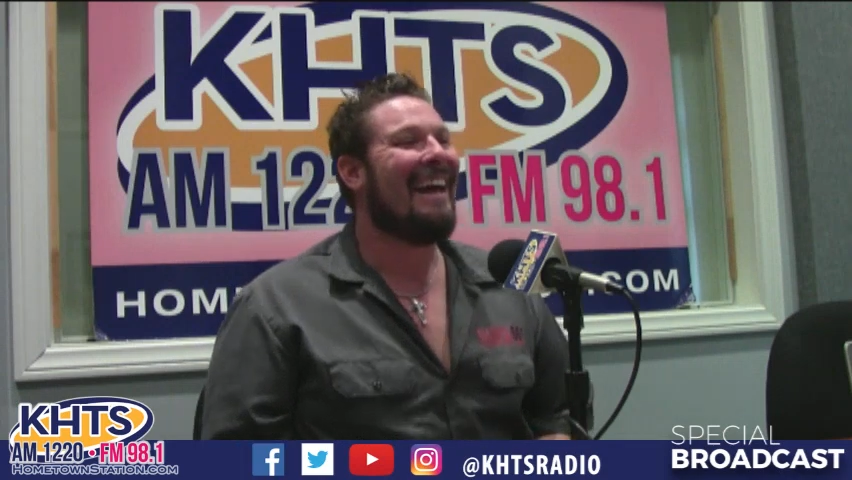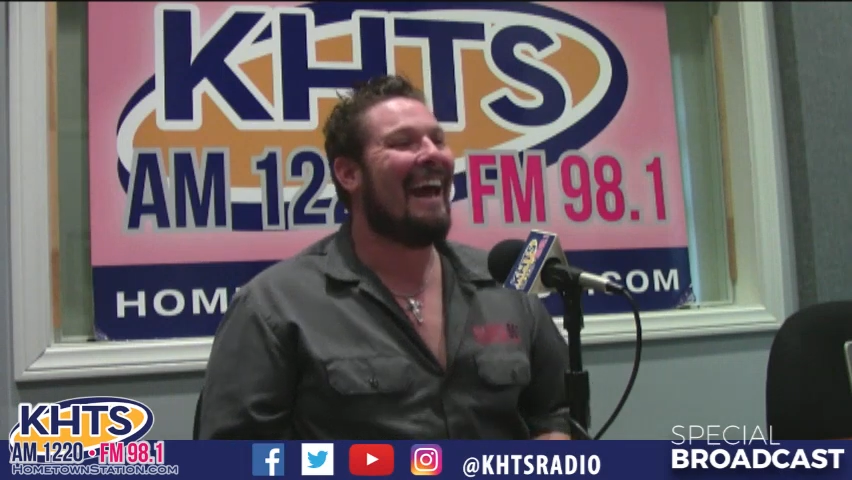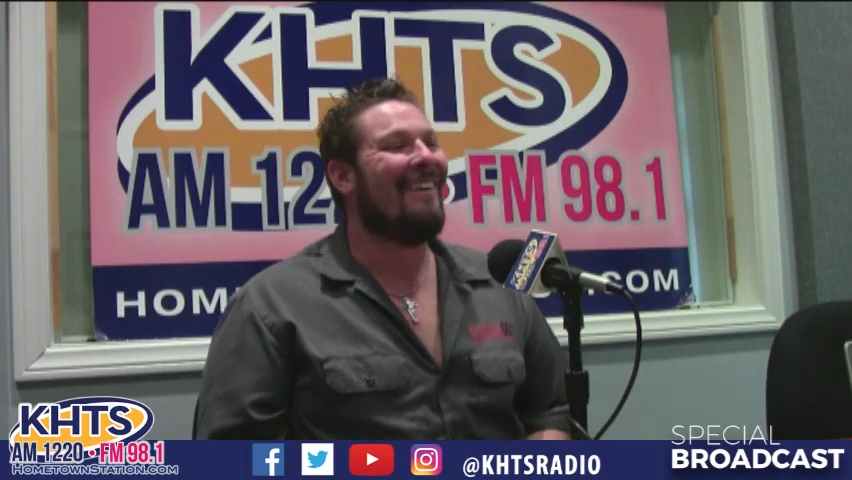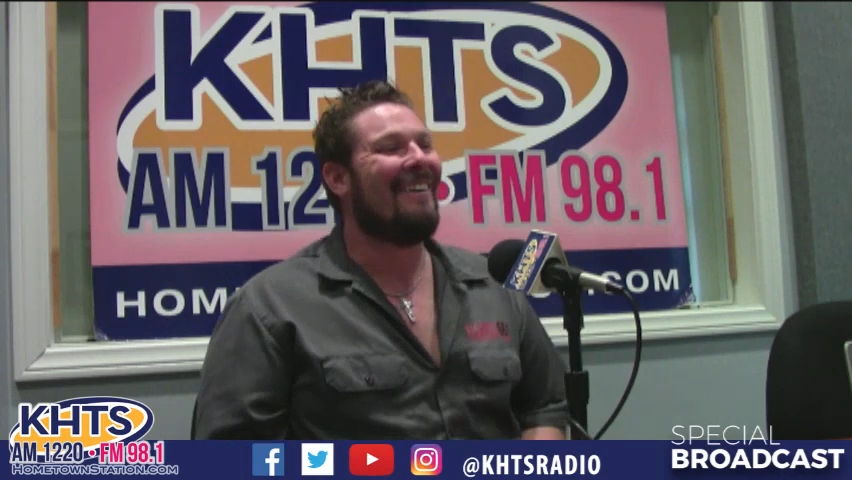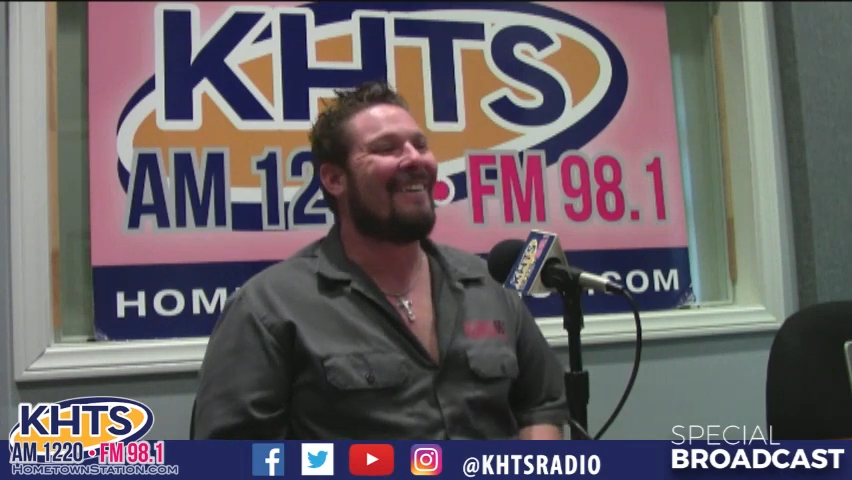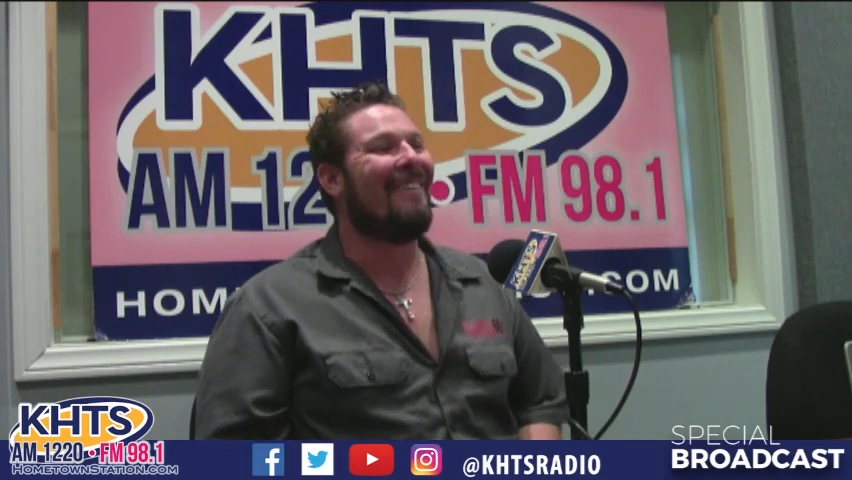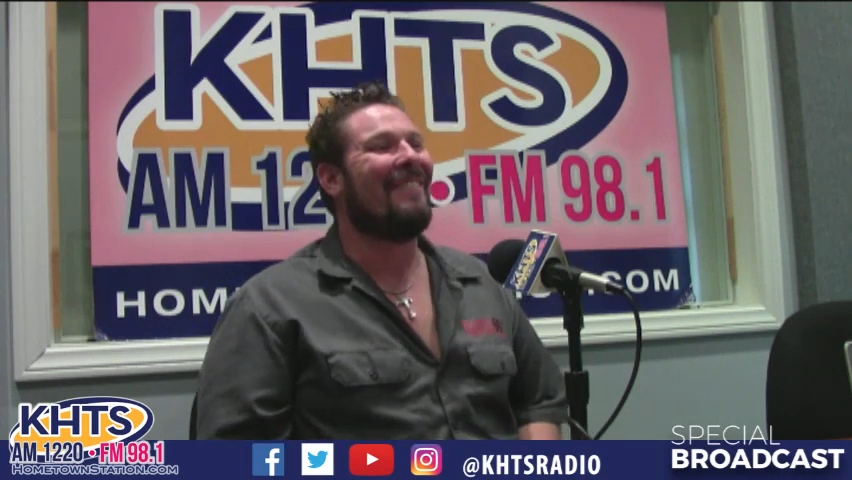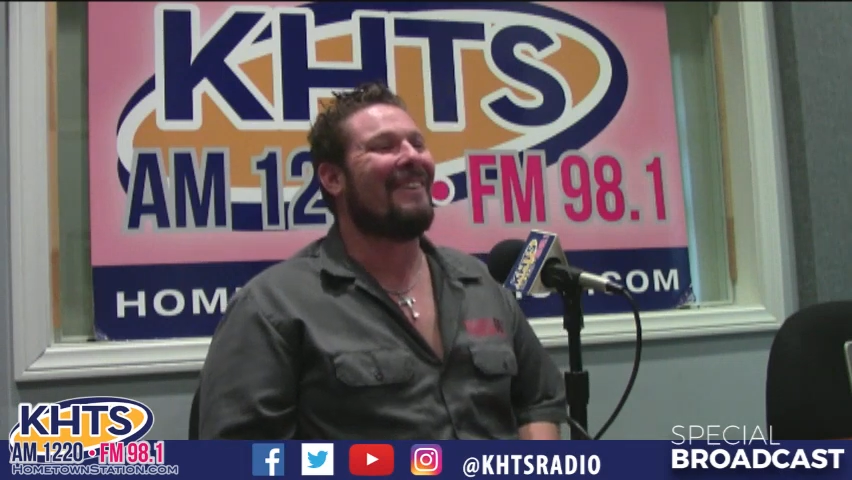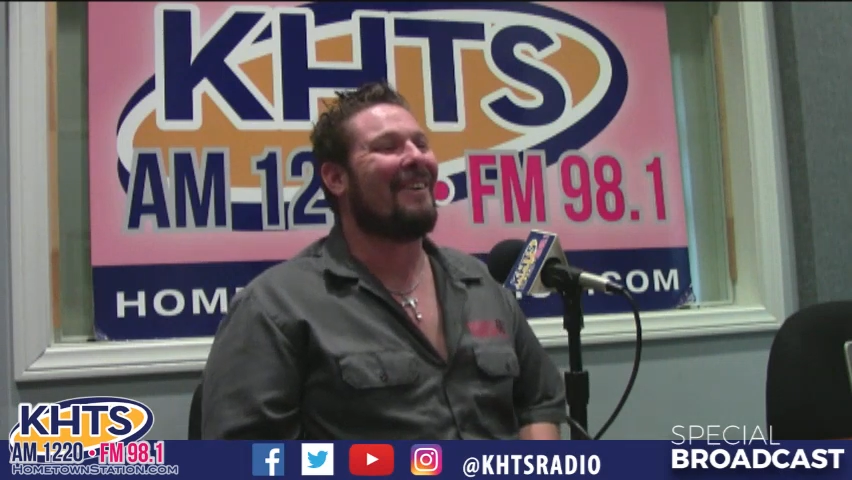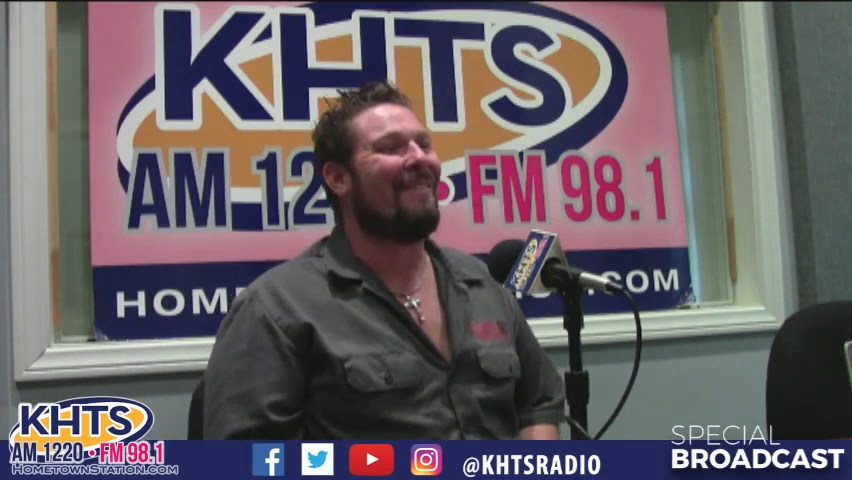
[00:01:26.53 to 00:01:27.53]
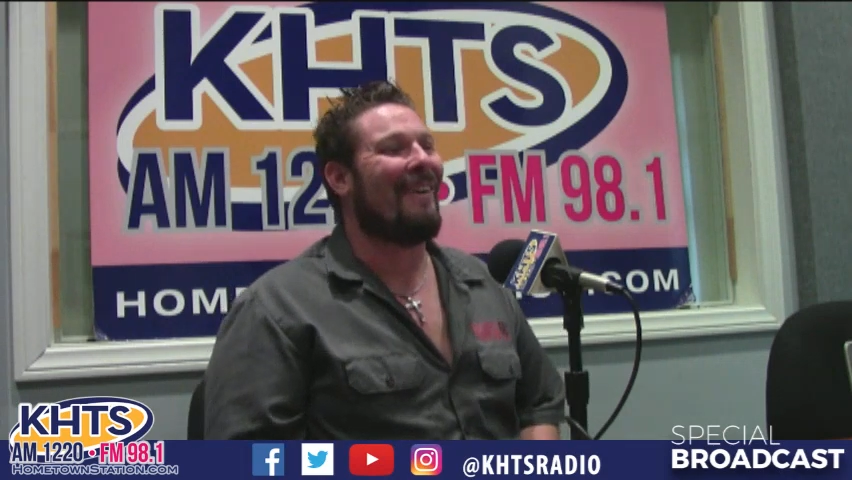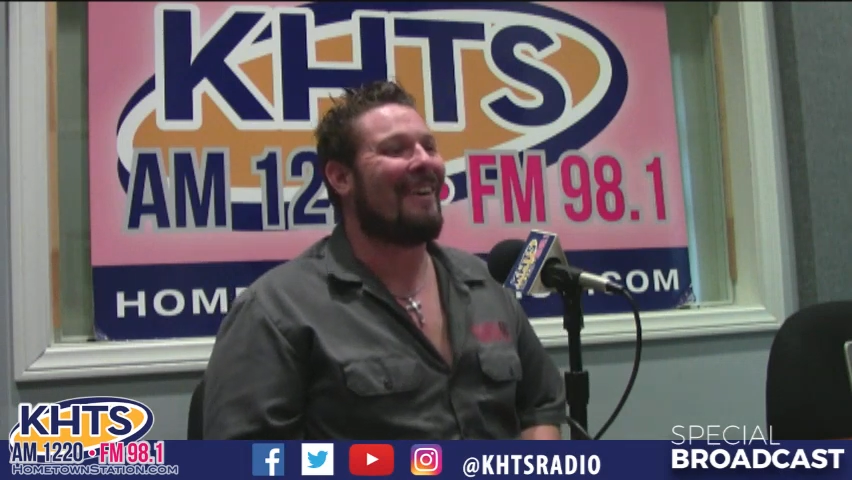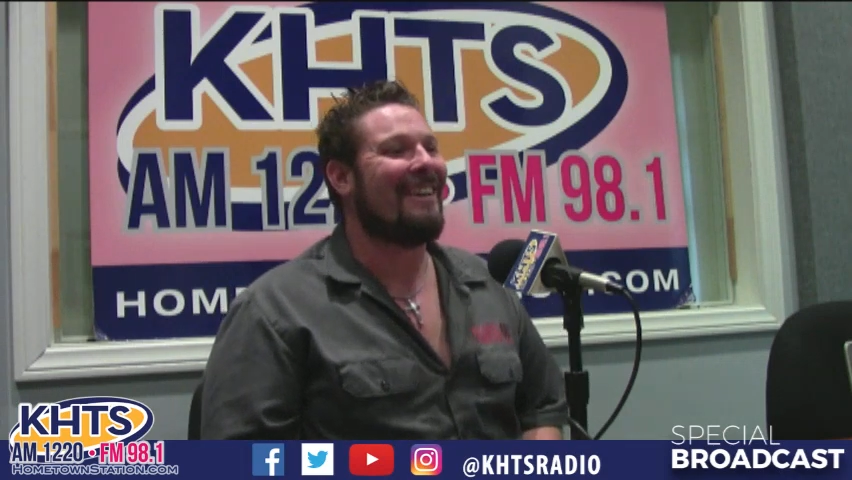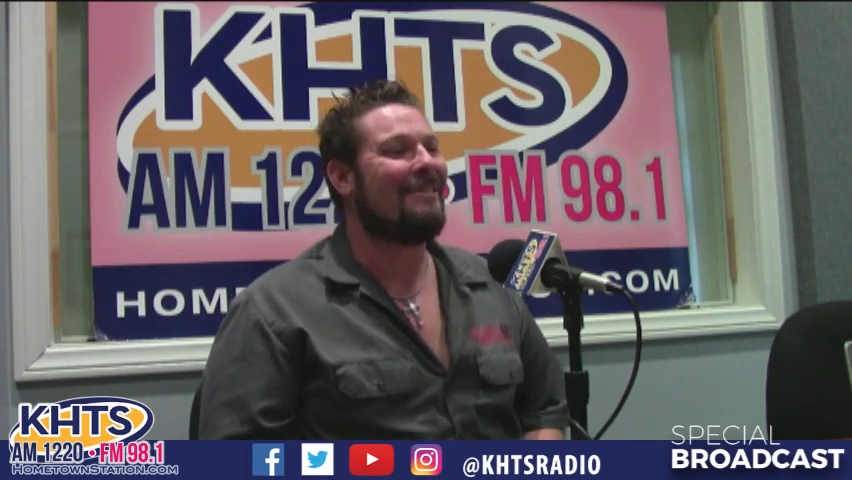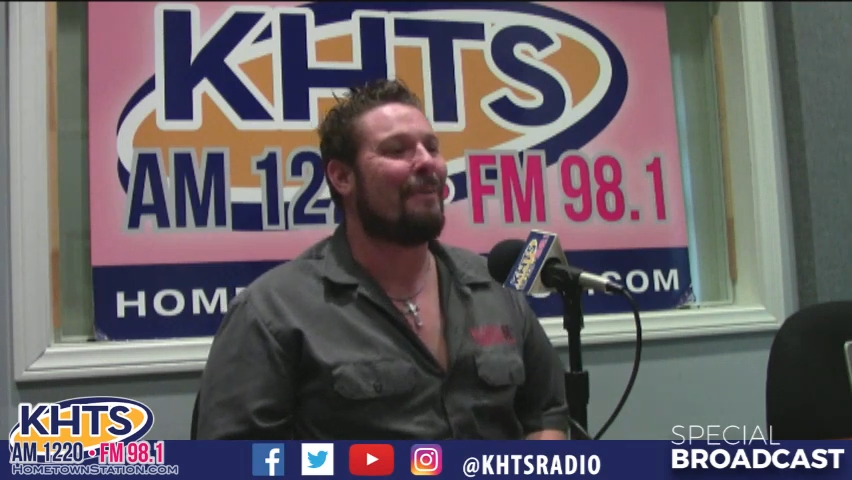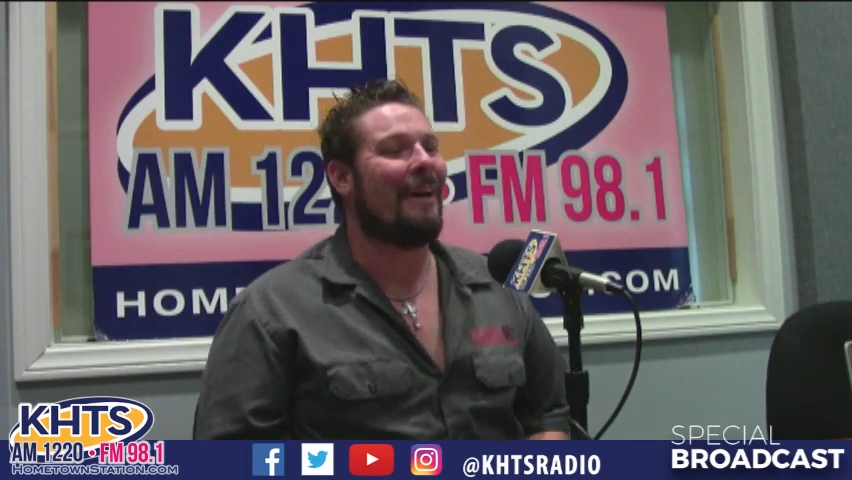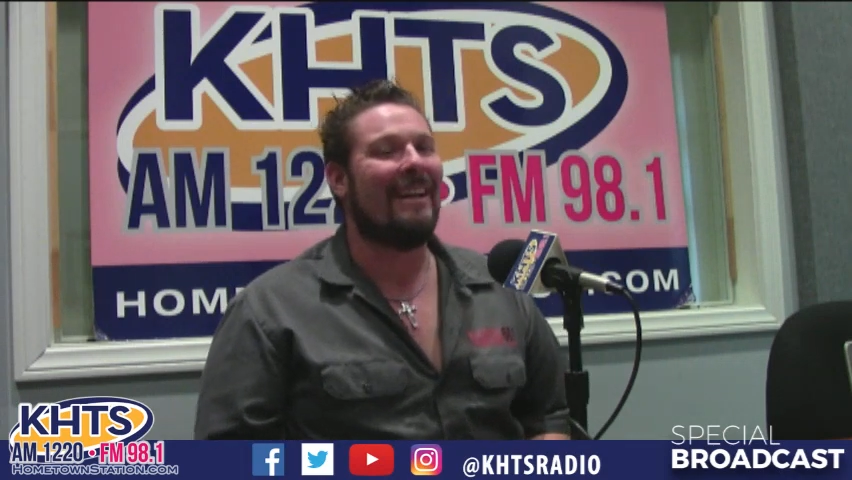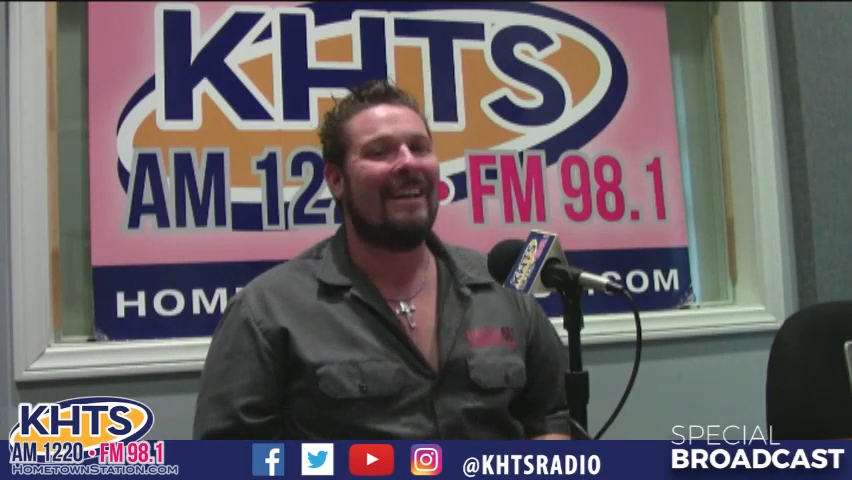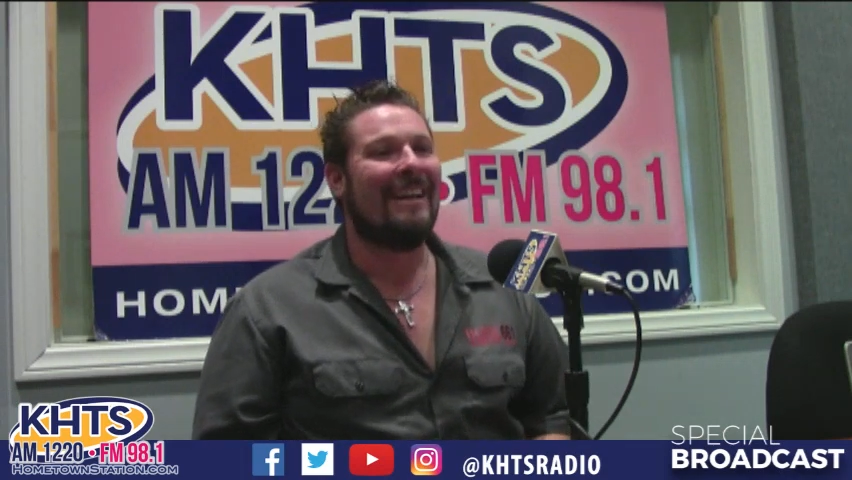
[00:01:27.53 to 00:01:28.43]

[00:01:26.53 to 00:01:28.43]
And we have a couple little parties, but